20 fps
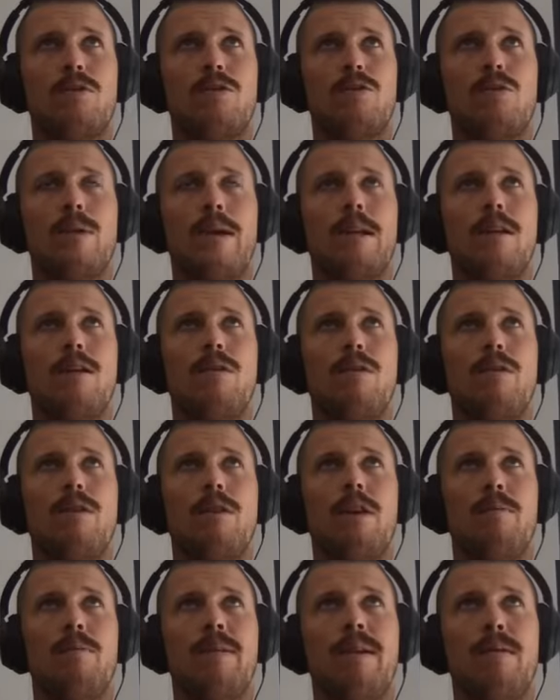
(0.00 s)
20 or
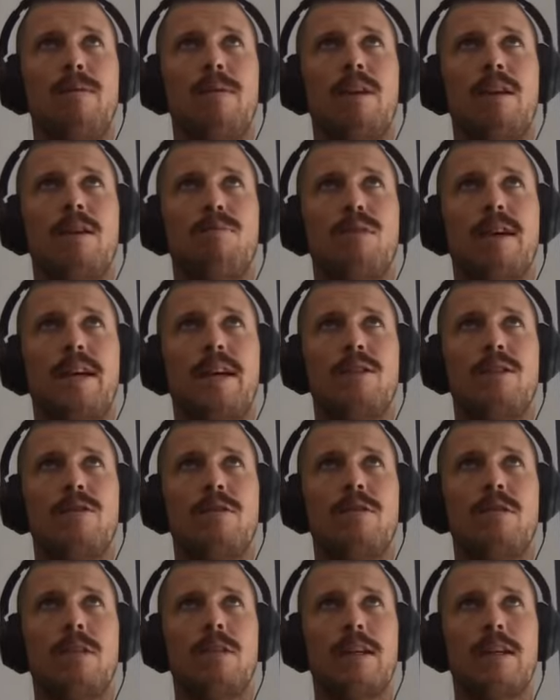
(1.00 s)
30 people that you play to,